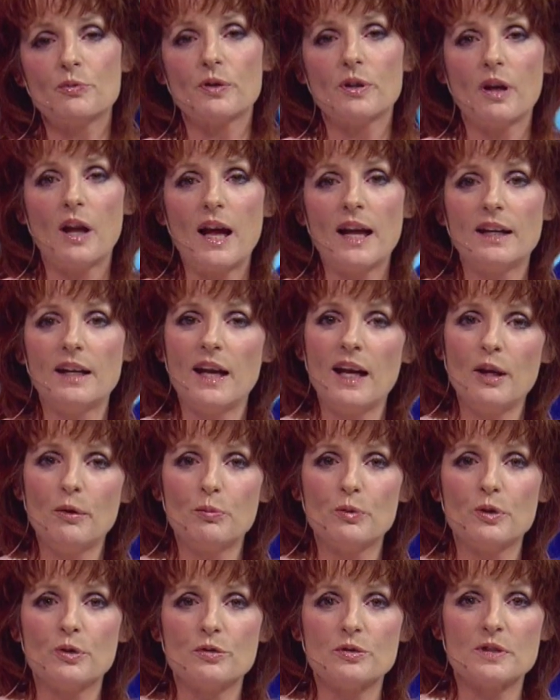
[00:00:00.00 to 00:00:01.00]
for light head
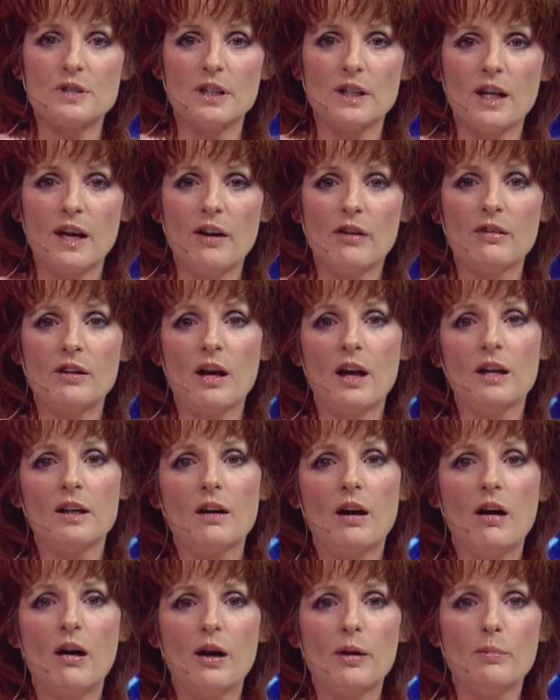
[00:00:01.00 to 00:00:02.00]
wounds at Kiryat
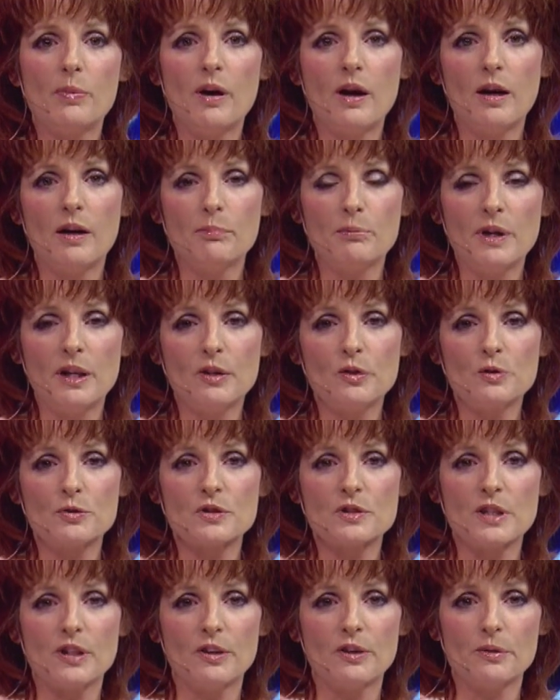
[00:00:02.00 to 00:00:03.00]
Arba Medical
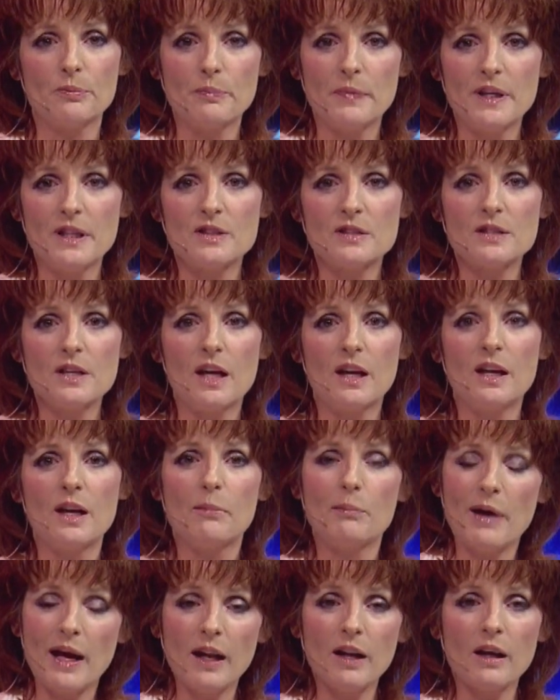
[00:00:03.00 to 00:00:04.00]
Center. His son,
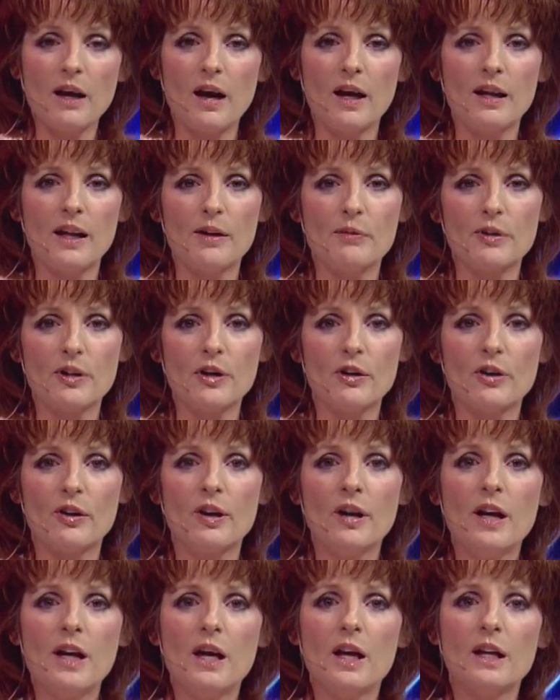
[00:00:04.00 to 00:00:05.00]
Malachi
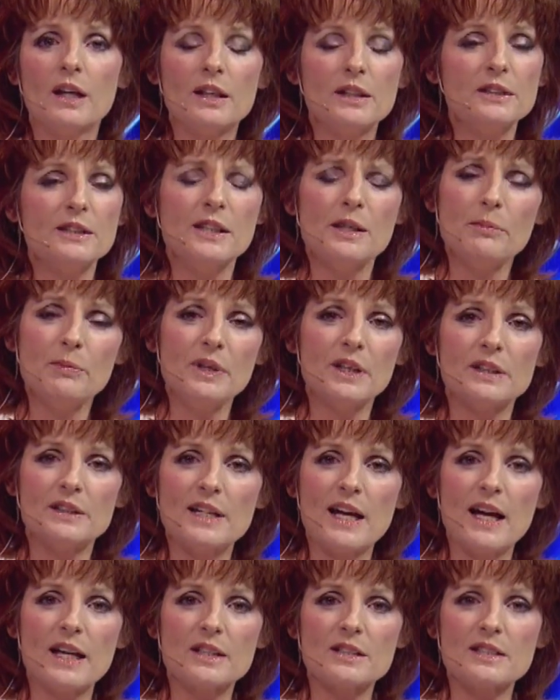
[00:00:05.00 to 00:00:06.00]
Levinger, condemned the
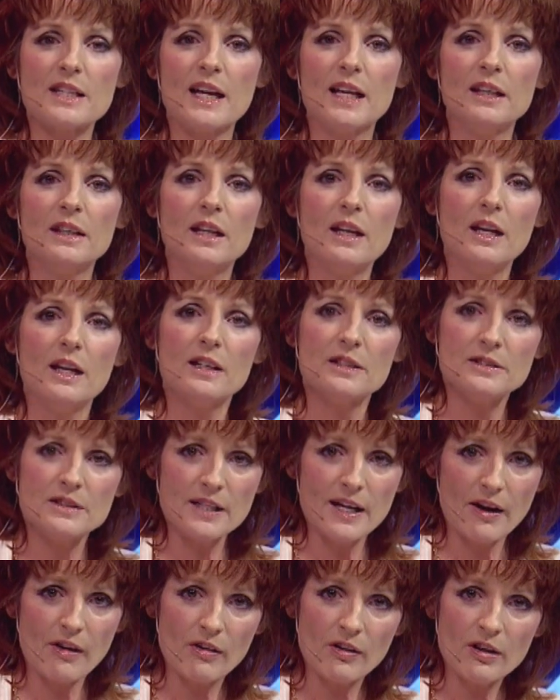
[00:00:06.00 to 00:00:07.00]
attack, saying,
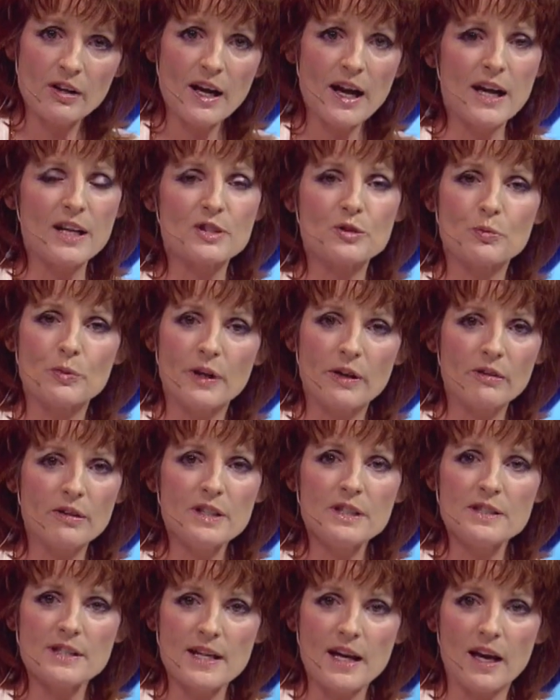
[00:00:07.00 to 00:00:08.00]
Terror has reared
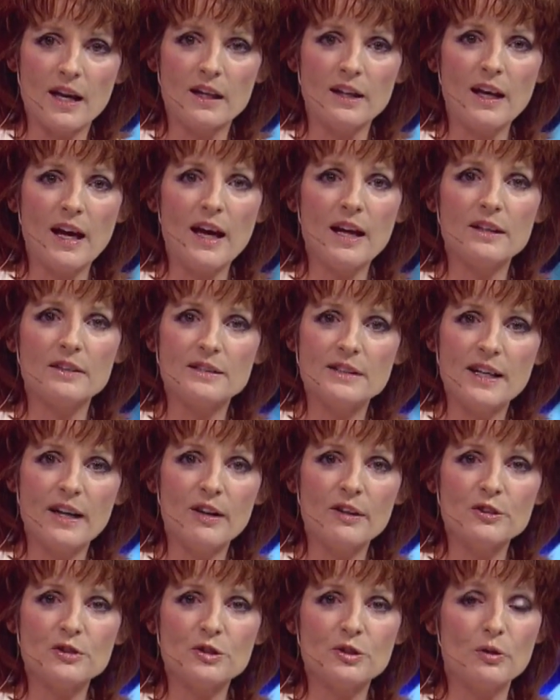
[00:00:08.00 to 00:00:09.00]
its head and
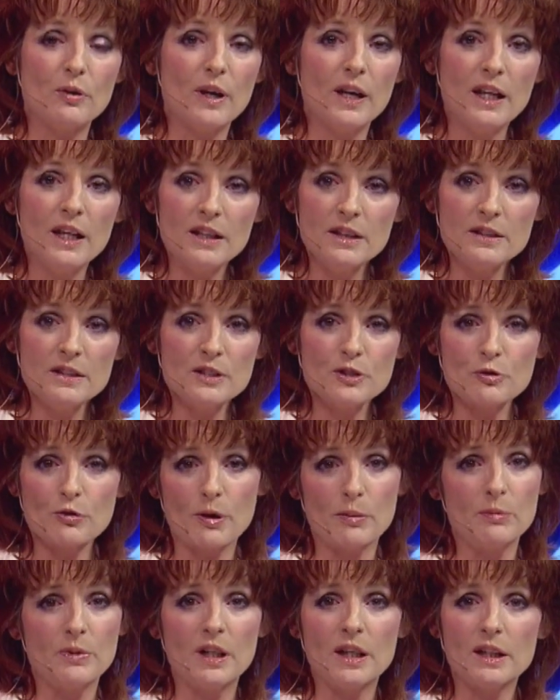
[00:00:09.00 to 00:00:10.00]
dared to
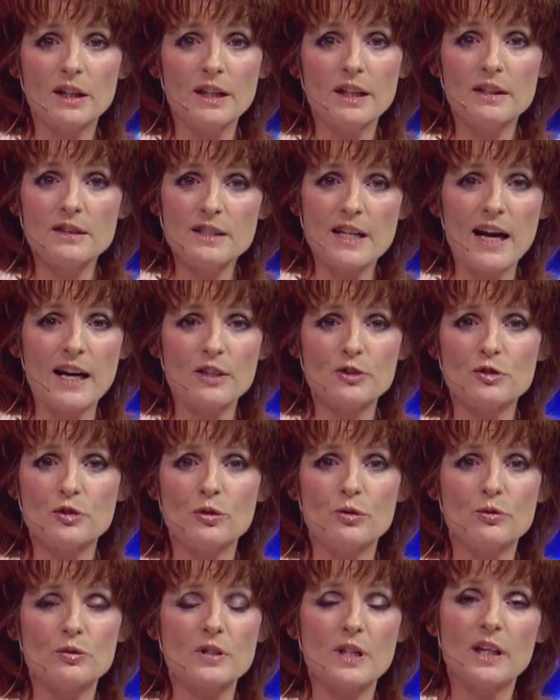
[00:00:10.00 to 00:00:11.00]
indiscriminately attack
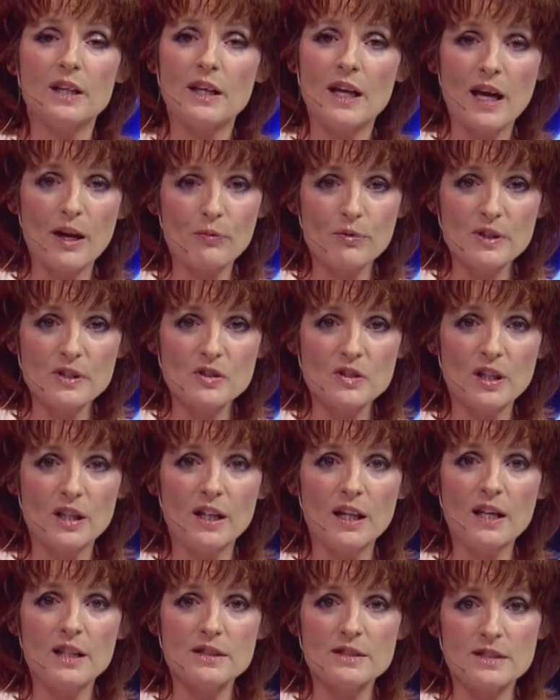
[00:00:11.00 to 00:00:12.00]
Jews in every
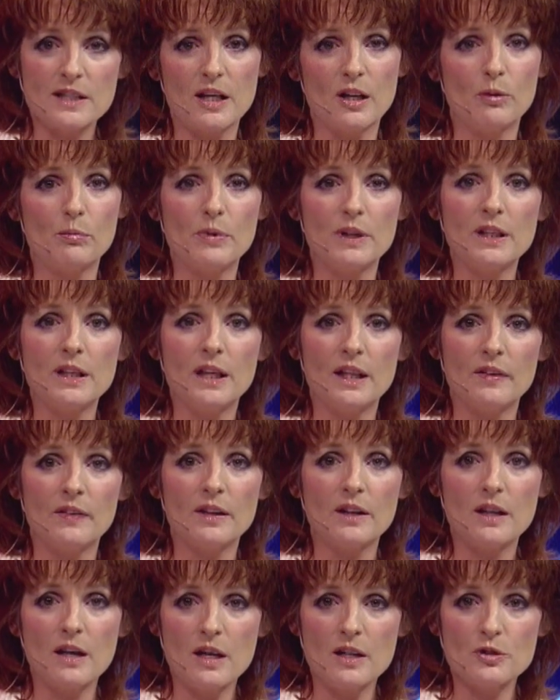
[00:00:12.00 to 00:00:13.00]
city and settlement in
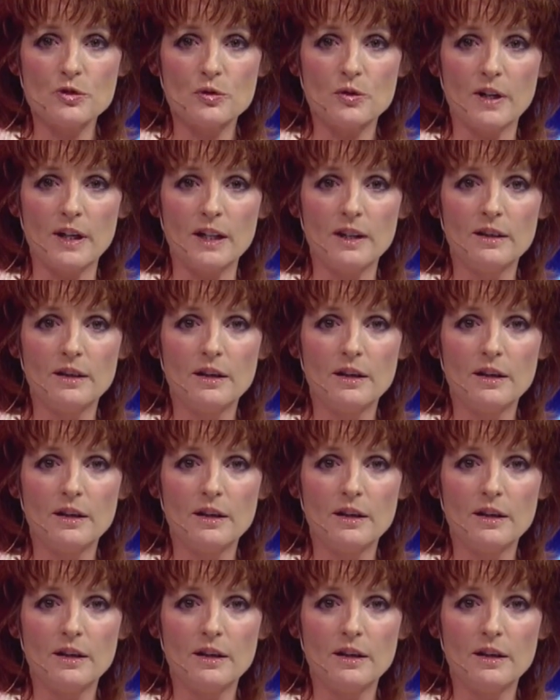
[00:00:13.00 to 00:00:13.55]
the country.